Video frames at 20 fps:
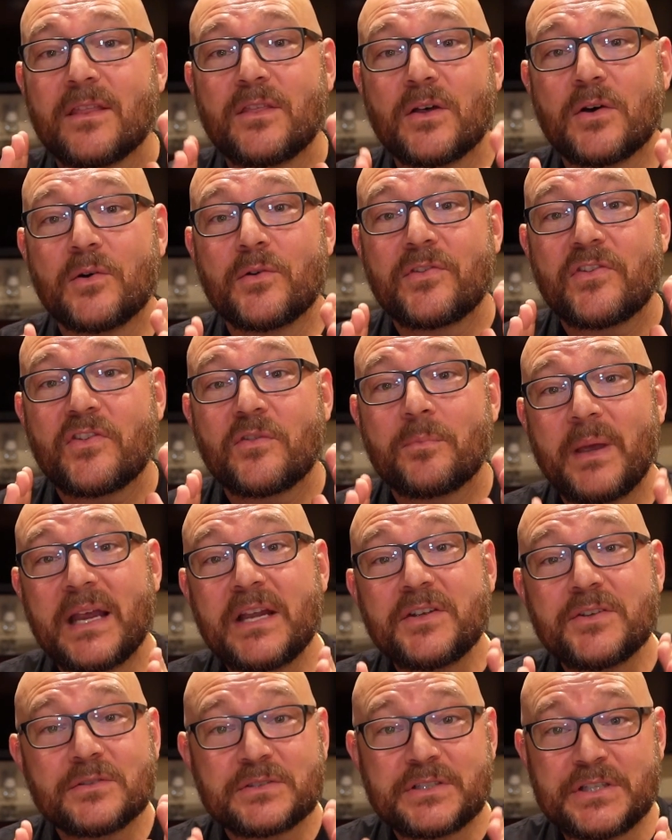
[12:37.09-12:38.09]
those
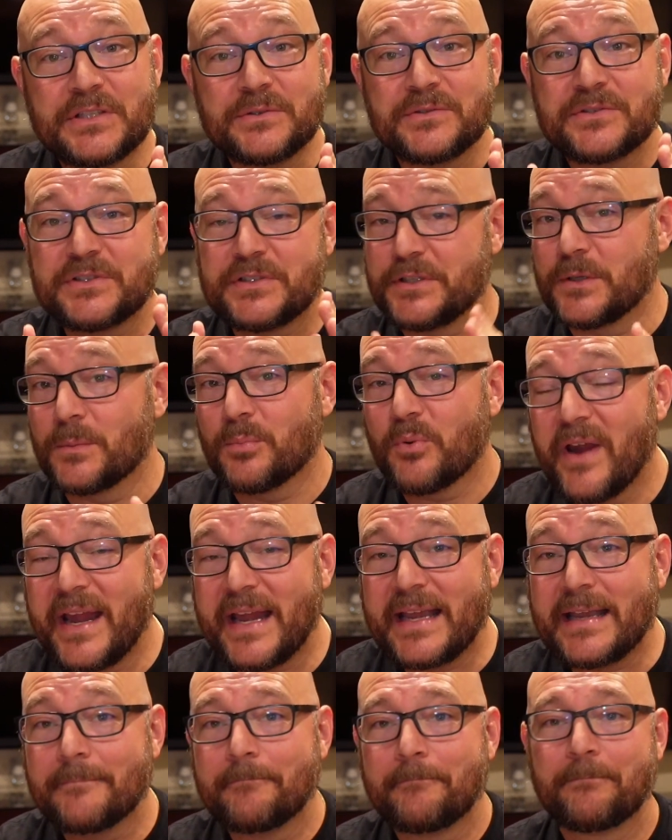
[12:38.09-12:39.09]
spatial cues to your brain.